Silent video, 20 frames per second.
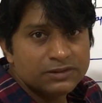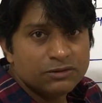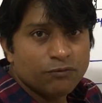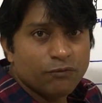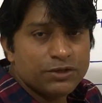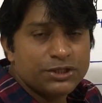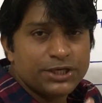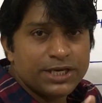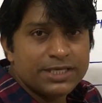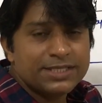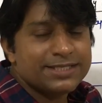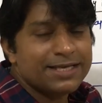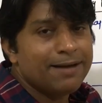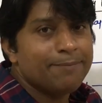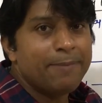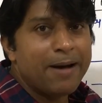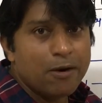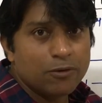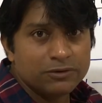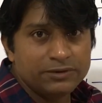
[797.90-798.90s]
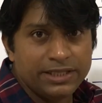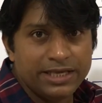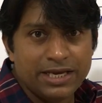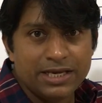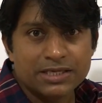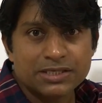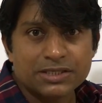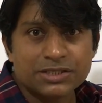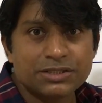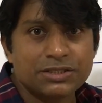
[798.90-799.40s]
which is about
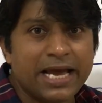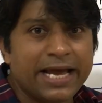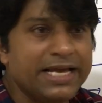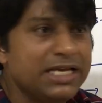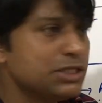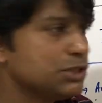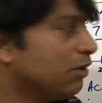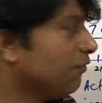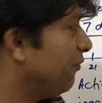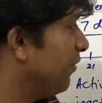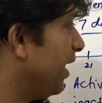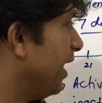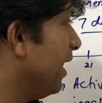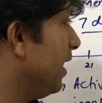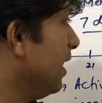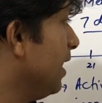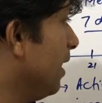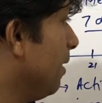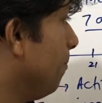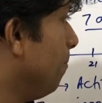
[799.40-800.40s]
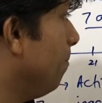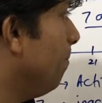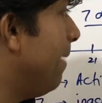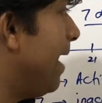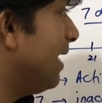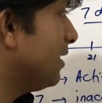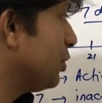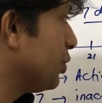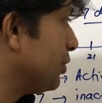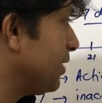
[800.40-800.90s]
the size of a
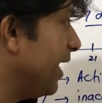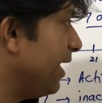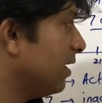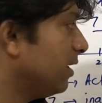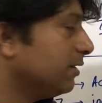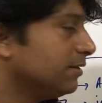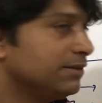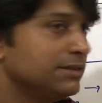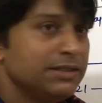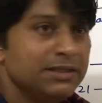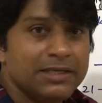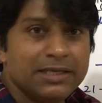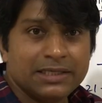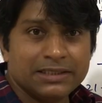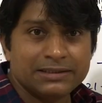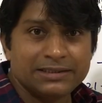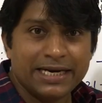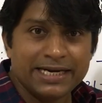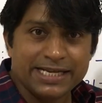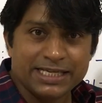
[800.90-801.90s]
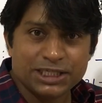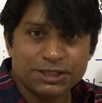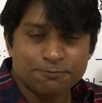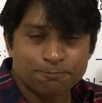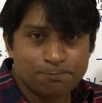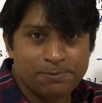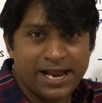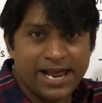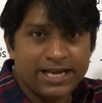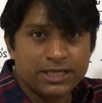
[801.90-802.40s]
matchstick that is
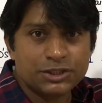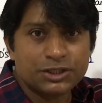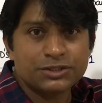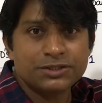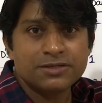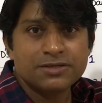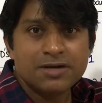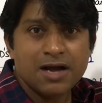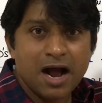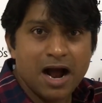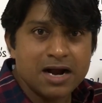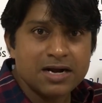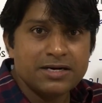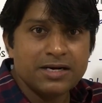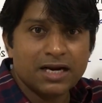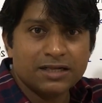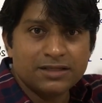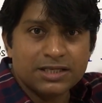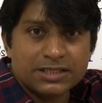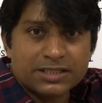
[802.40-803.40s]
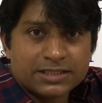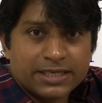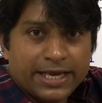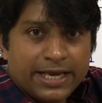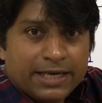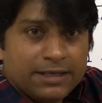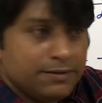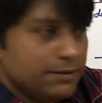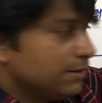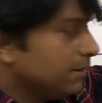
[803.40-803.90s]
placed under the
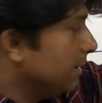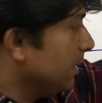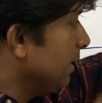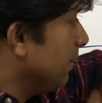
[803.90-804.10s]
skin